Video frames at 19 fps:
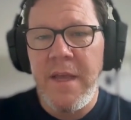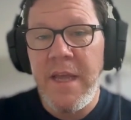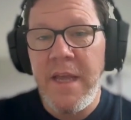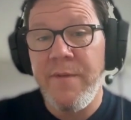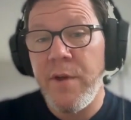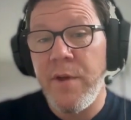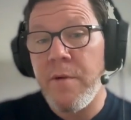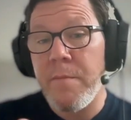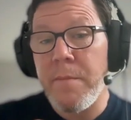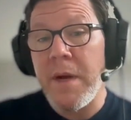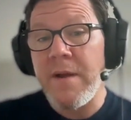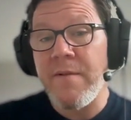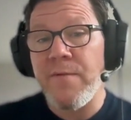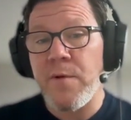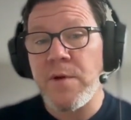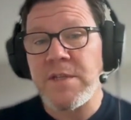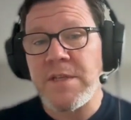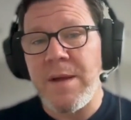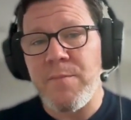If you combine,
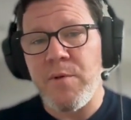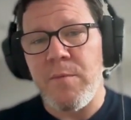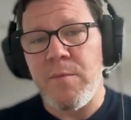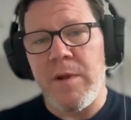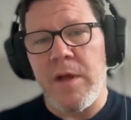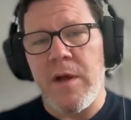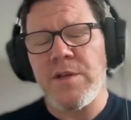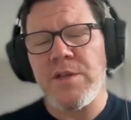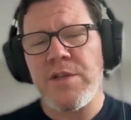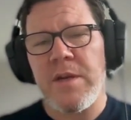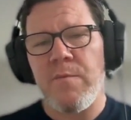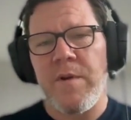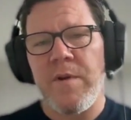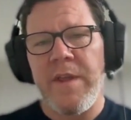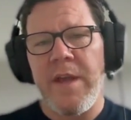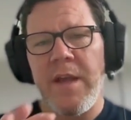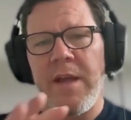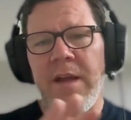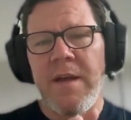for example, blockchain
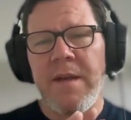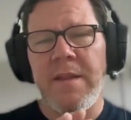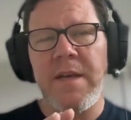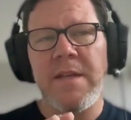with AI,